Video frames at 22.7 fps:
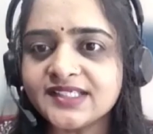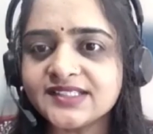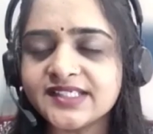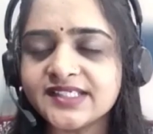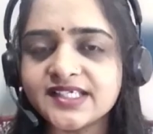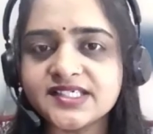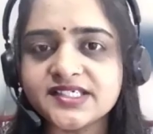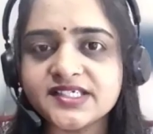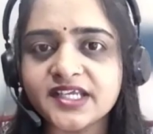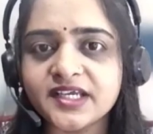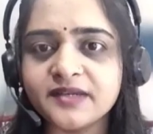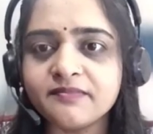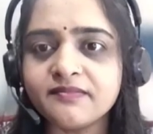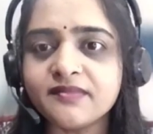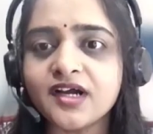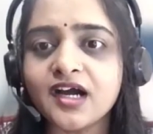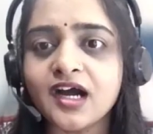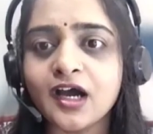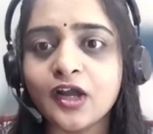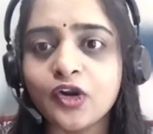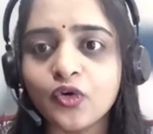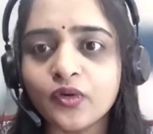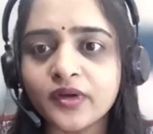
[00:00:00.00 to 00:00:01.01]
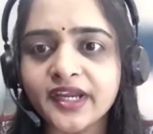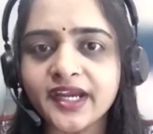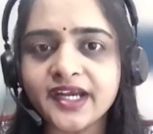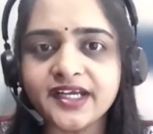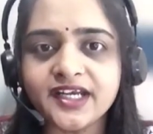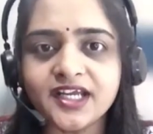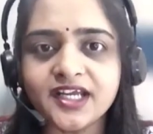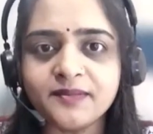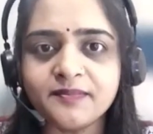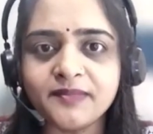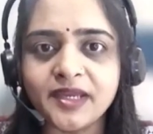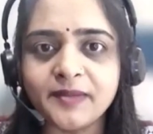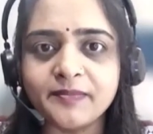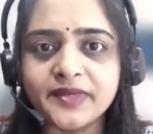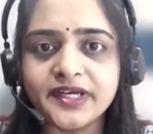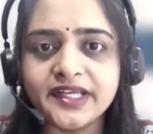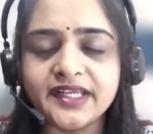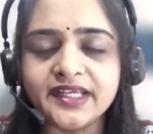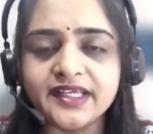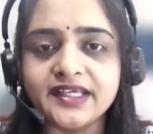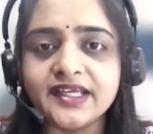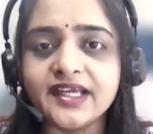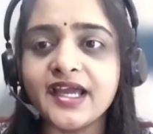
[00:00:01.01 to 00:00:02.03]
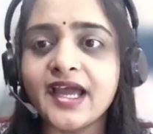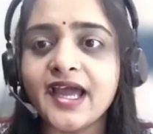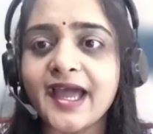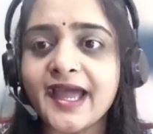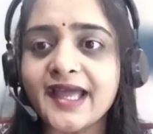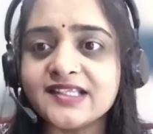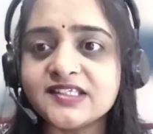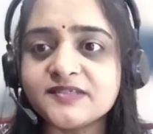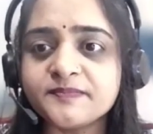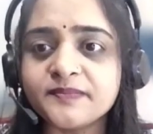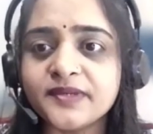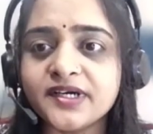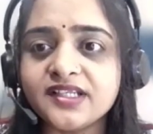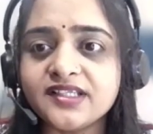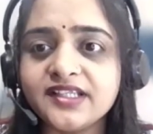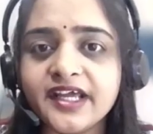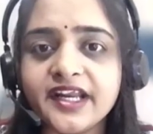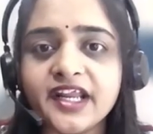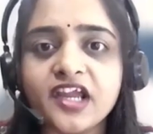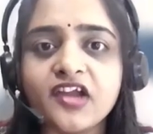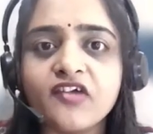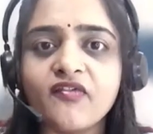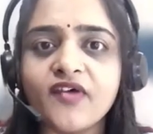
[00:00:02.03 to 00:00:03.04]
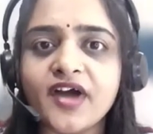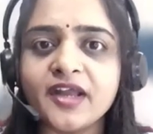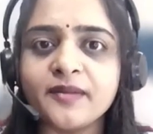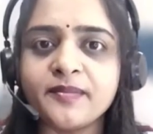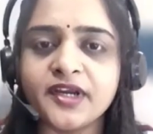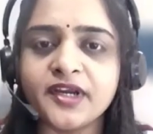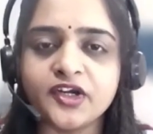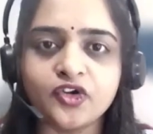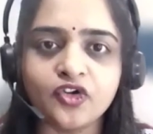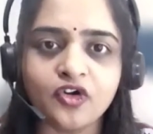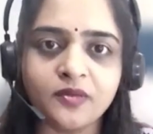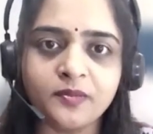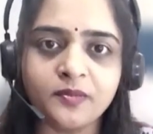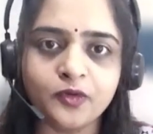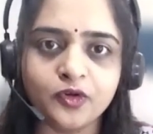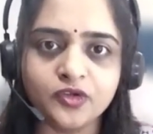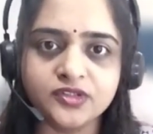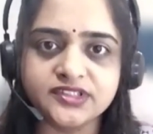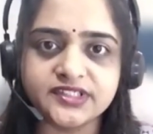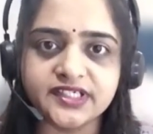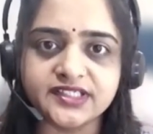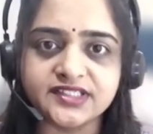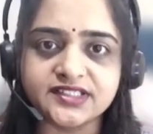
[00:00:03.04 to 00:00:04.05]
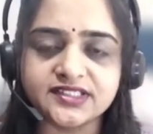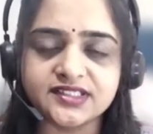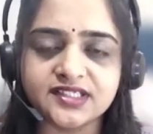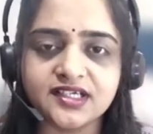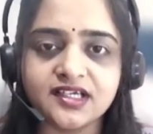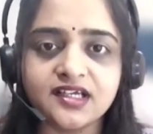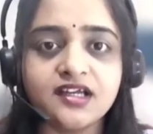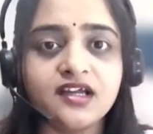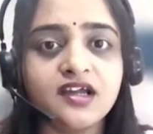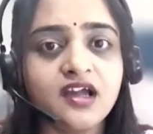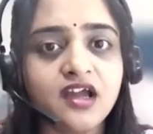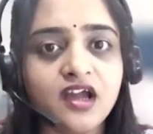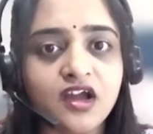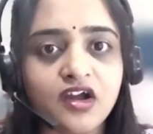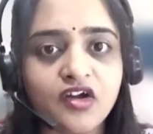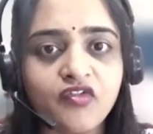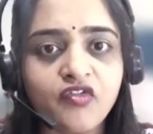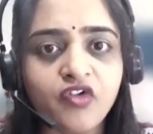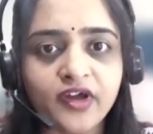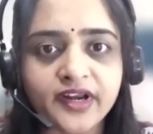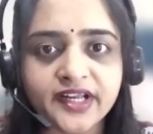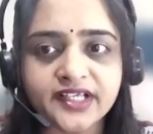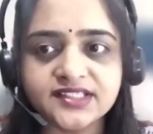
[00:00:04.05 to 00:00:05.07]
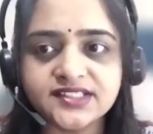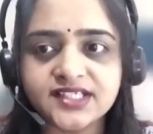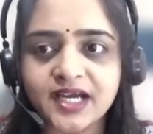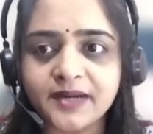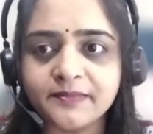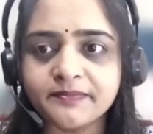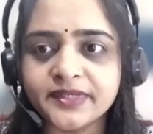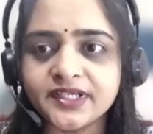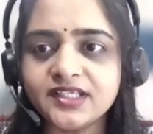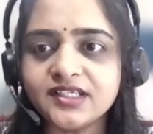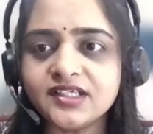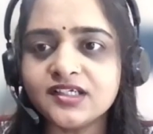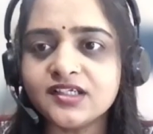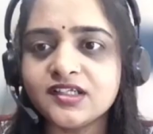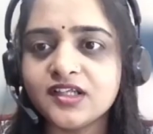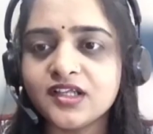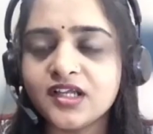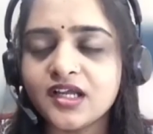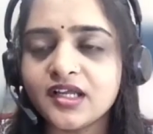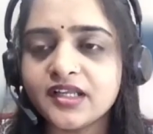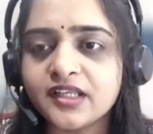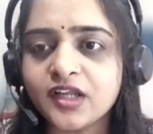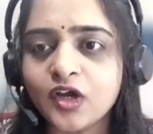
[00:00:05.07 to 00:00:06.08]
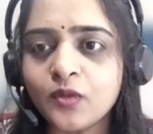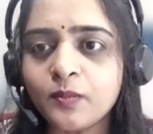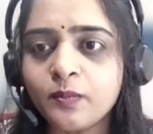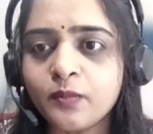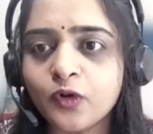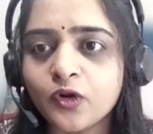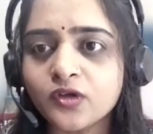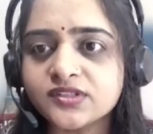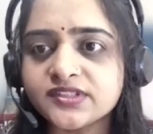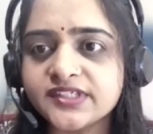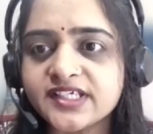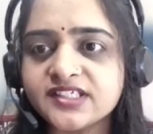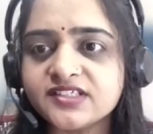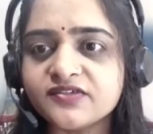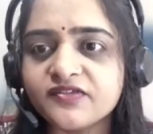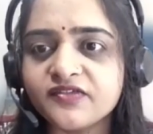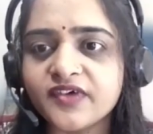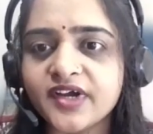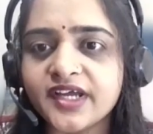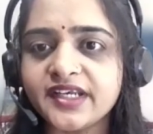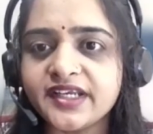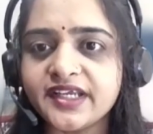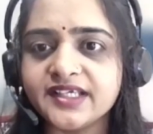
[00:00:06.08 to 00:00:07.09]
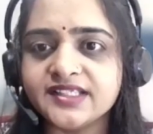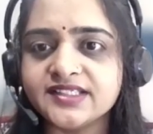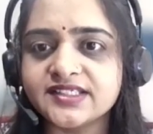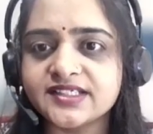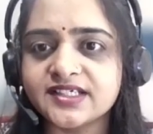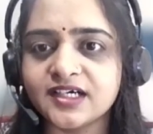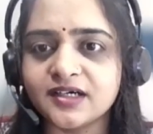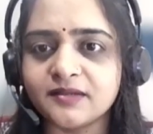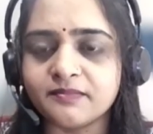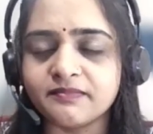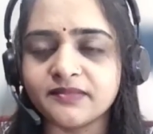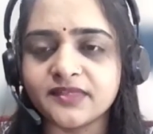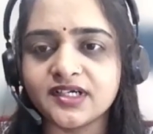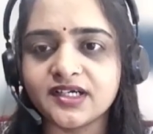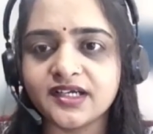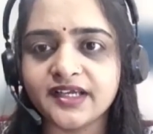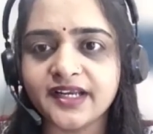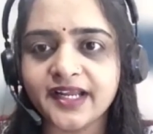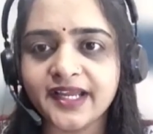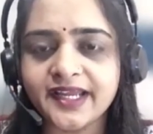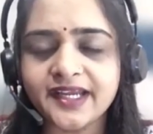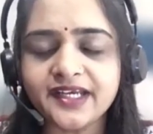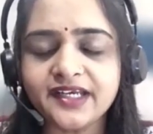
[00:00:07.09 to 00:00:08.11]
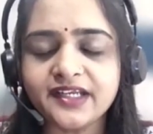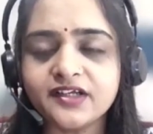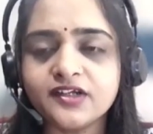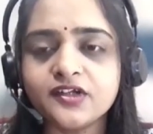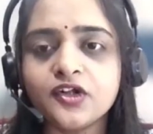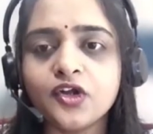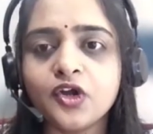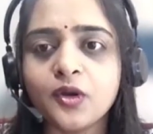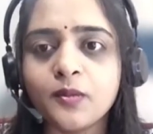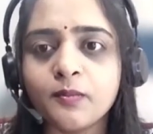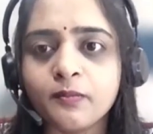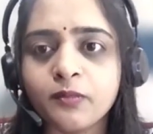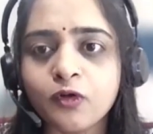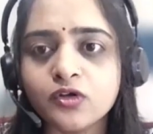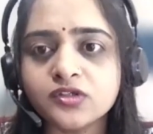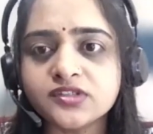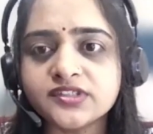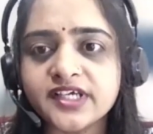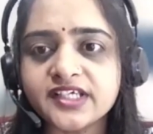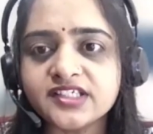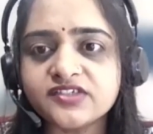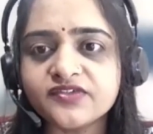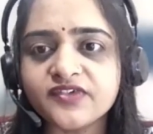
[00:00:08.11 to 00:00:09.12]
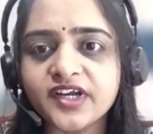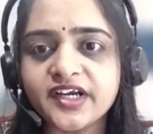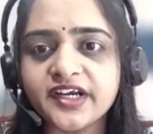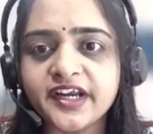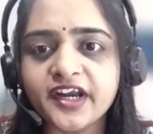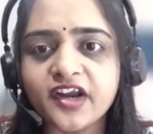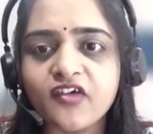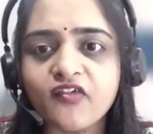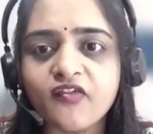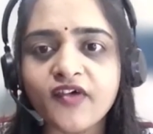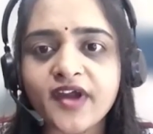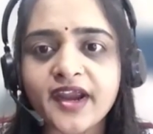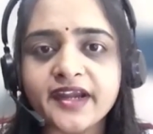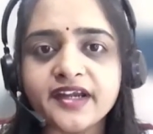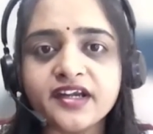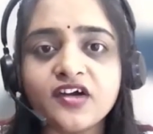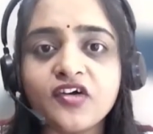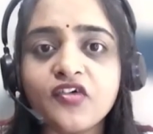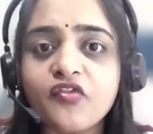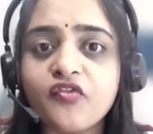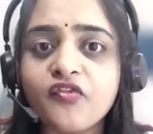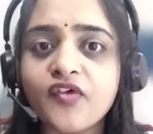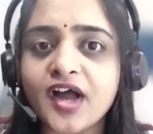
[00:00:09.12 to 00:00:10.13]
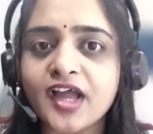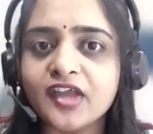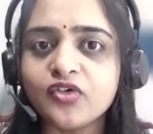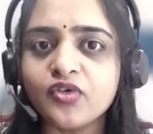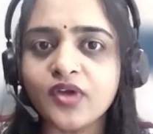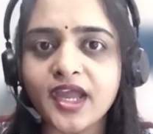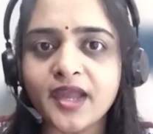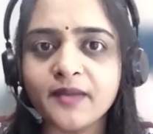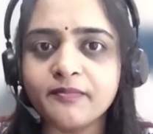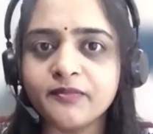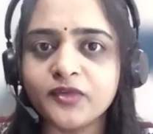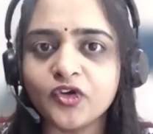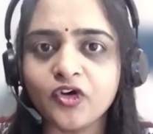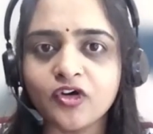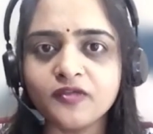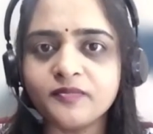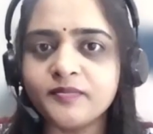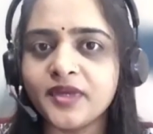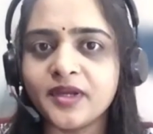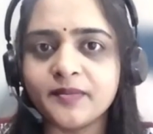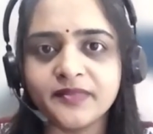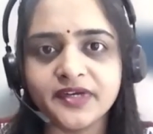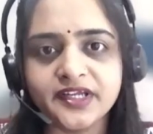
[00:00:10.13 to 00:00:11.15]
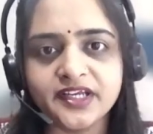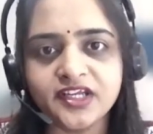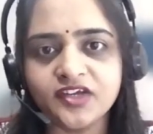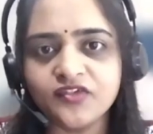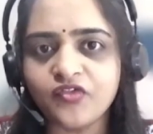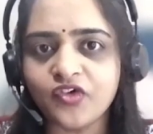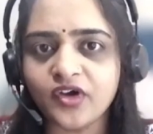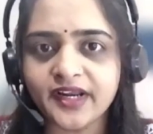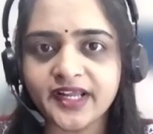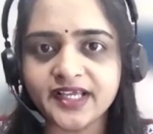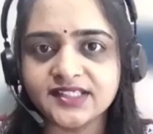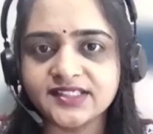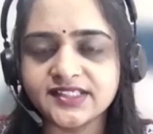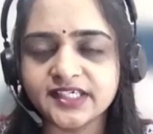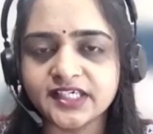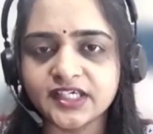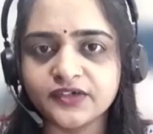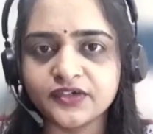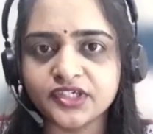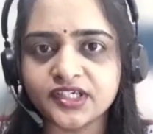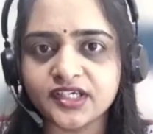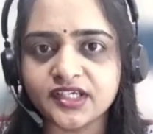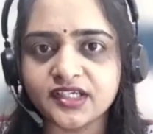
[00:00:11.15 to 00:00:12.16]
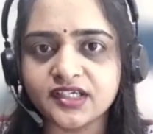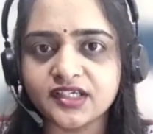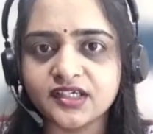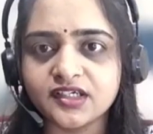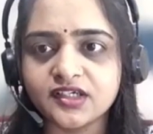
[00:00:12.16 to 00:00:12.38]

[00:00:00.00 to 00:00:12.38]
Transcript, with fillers: system allocate the memory as per the requirement of process. For example, now process 1 is come, right? Process 1 required the 5 MB of memory for execution.